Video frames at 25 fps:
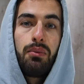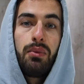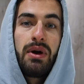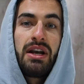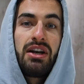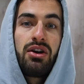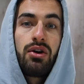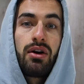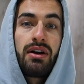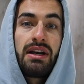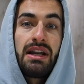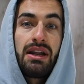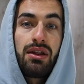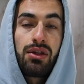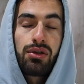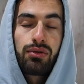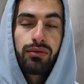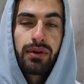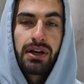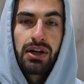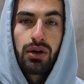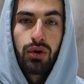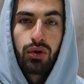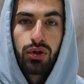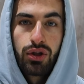and we're
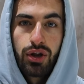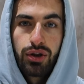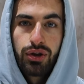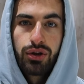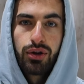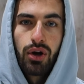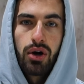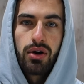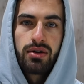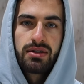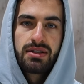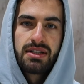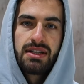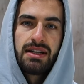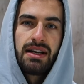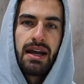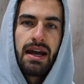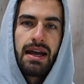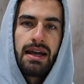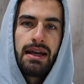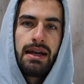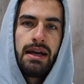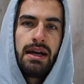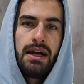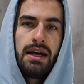93 on the dot
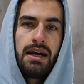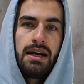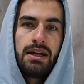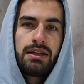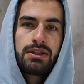today.